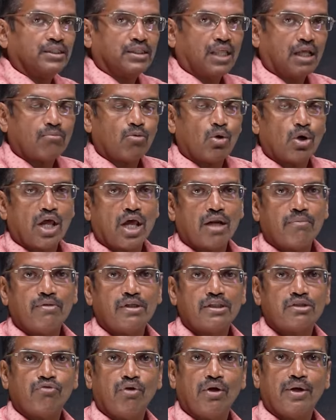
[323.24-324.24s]

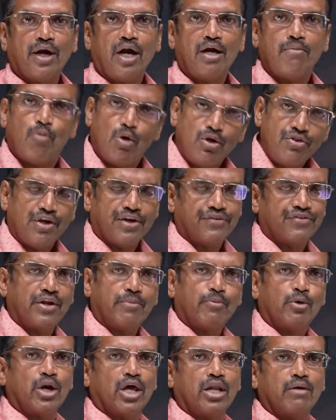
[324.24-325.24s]
thermodynamics will not bother.
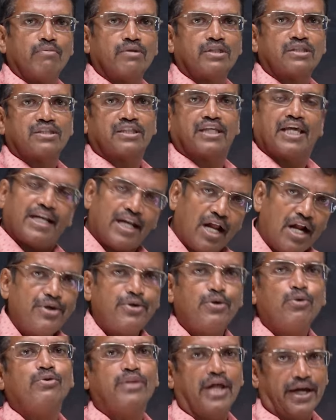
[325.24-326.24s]
Thermodynamics
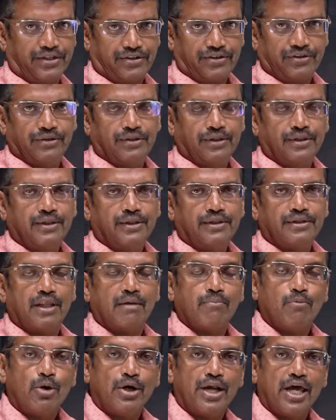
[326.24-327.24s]
cannot do that.
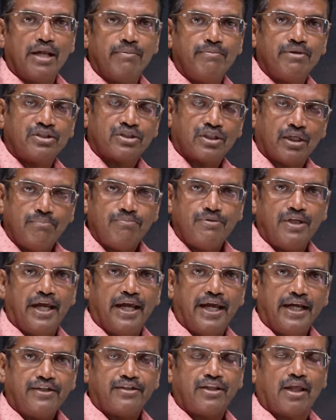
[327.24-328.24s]
Thermodynamics
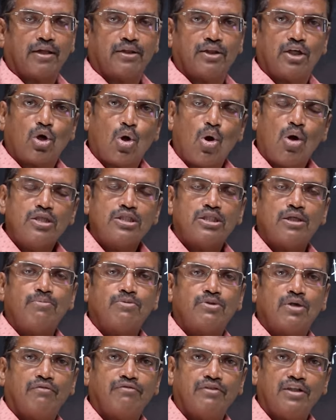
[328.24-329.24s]
subject, the, the
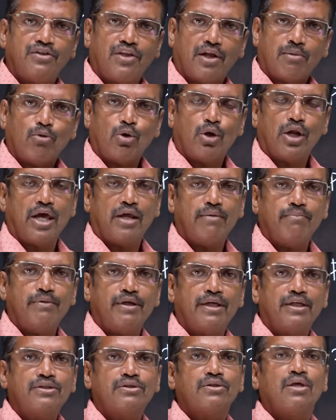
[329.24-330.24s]
concepts of the
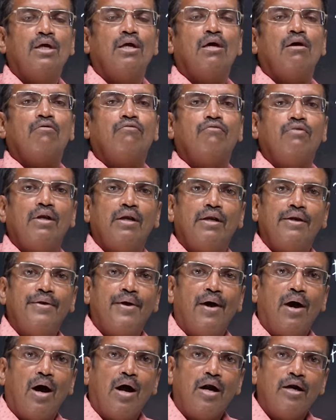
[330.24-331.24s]
thermodynamics will
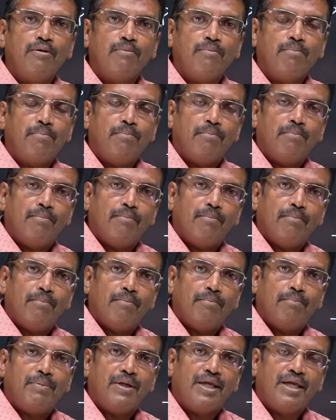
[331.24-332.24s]
not
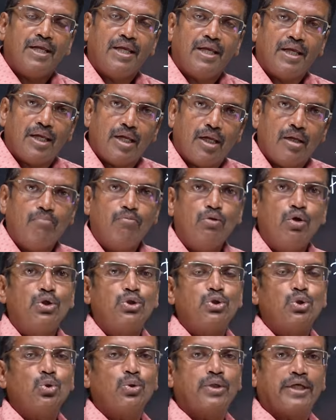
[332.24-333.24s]
be able
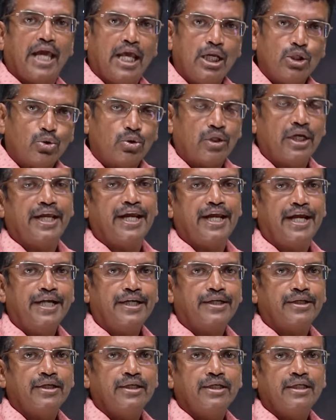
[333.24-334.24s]
to
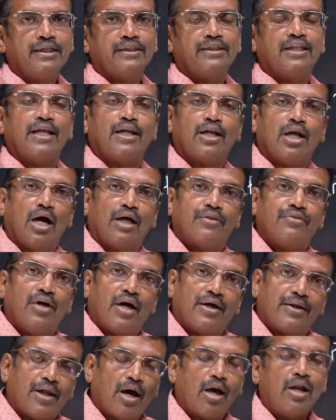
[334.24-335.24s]
calculate then uh,
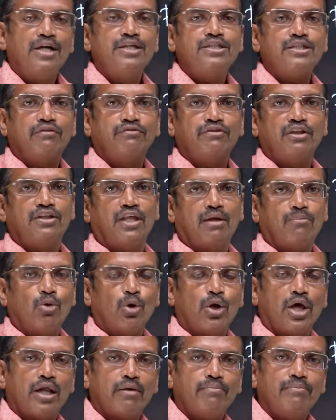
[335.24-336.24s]
the knowledge of the
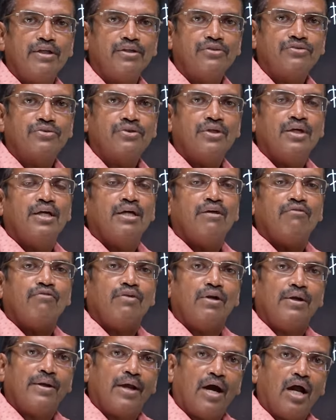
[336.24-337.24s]
thermodynamics
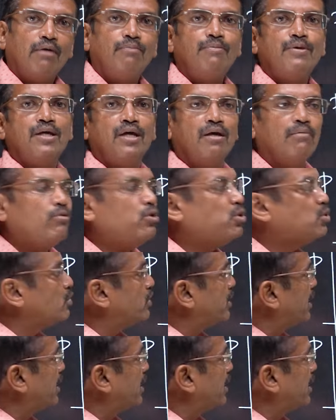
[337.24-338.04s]
will not be able to